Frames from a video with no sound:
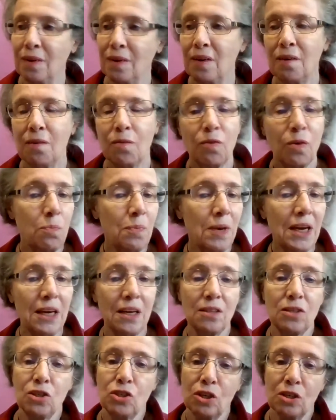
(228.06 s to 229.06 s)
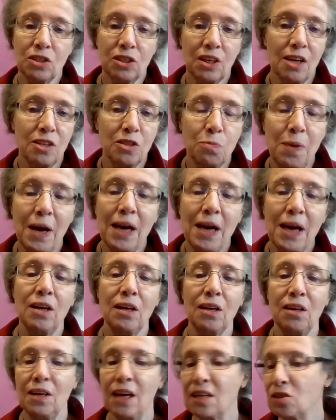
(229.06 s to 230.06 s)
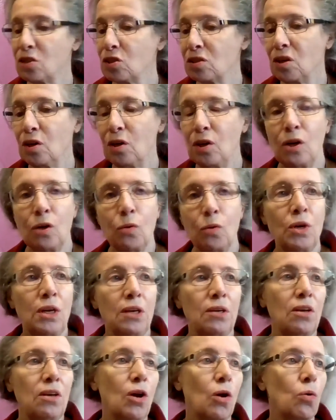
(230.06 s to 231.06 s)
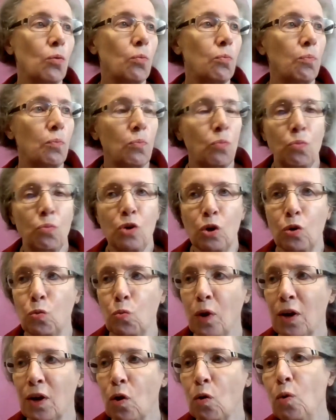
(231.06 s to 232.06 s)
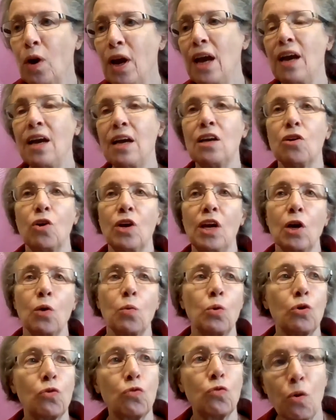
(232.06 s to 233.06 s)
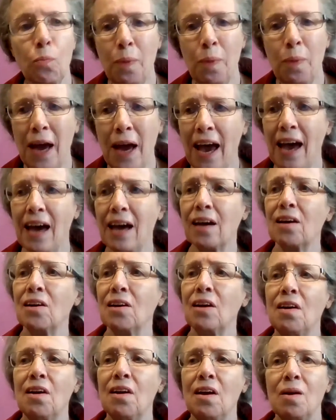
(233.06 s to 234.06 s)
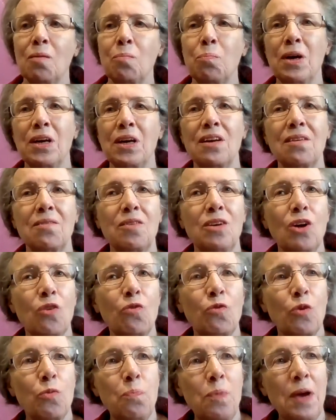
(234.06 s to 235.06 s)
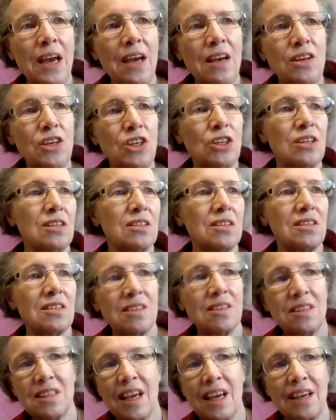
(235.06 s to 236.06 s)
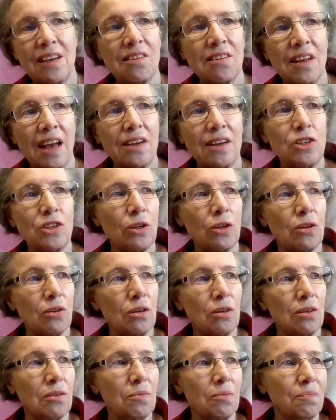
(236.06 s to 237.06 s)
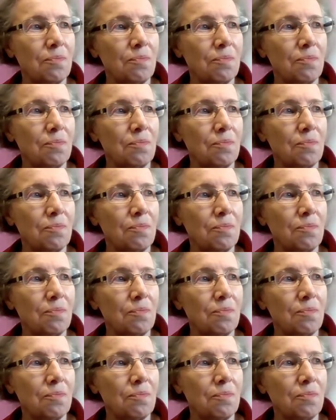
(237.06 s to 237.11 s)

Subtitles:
for me, it's just cosmetic. Yes, you can wear a wig, your hair will grow back. But, for patients, the psychological